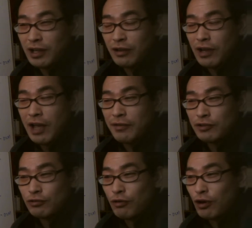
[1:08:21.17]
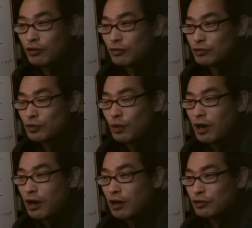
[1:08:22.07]
having to work so
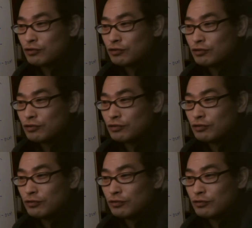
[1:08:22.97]
hard to